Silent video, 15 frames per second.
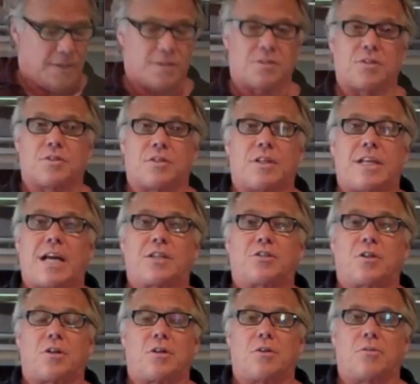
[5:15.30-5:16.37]
This is the
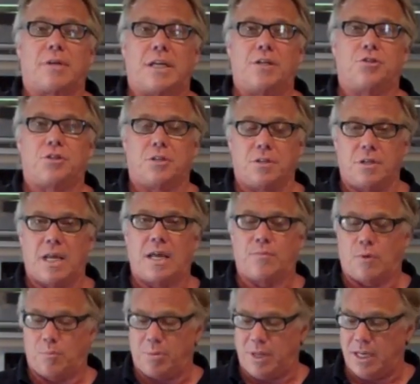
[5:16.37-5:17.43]
NextRO engine. It
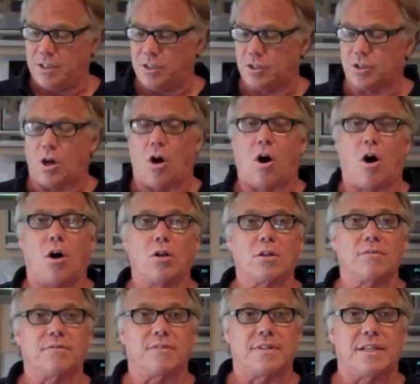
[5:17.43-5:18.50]
replaces all
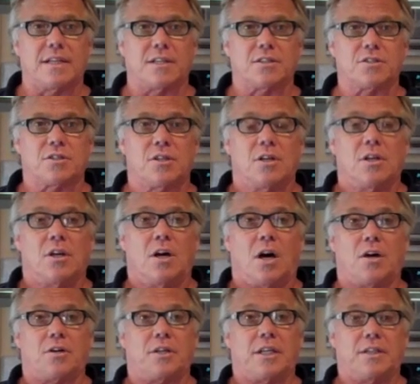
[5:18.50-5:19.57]
of this
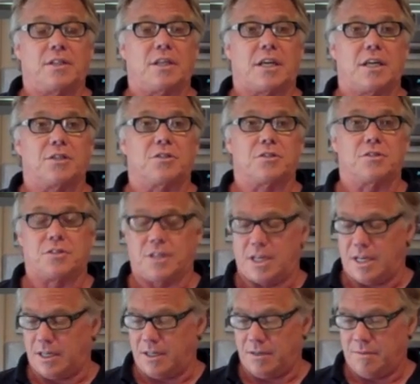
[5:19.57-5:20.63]
underneath the kitchen
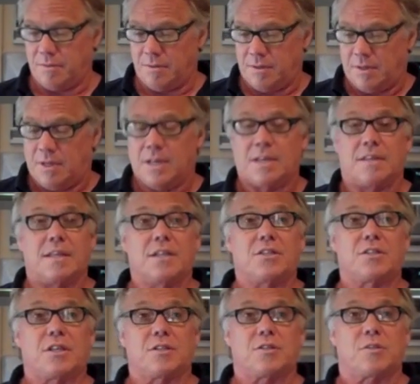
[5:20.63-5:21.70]
sink. These
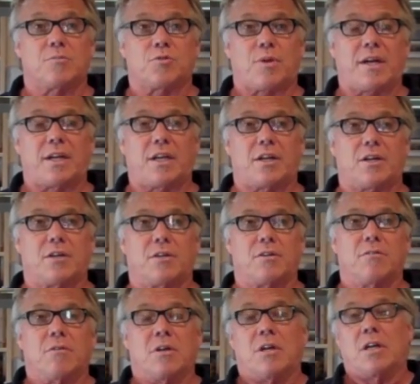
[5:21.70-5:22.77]
systems right here
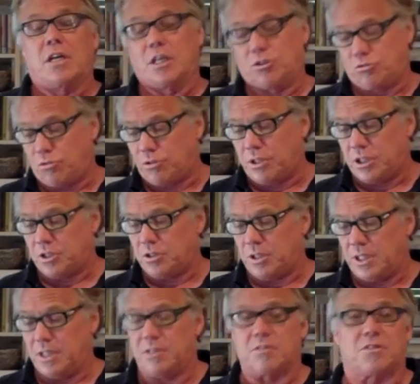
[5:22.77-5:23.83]
is
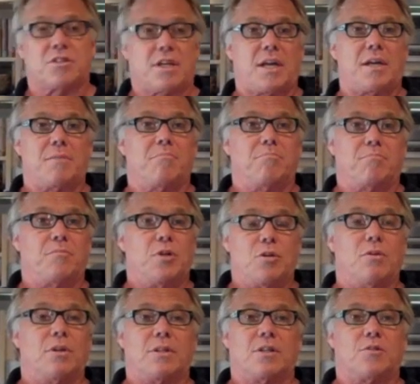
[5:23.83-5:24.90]
traditionally the same
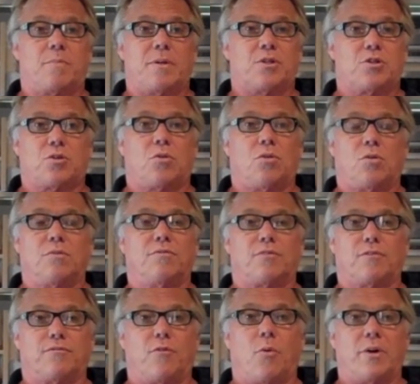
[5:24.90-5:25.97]
unit that's been sold for
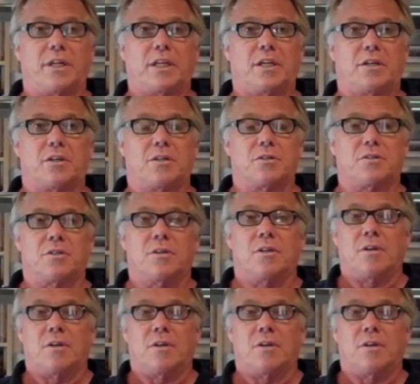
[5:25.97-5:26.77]
40 years.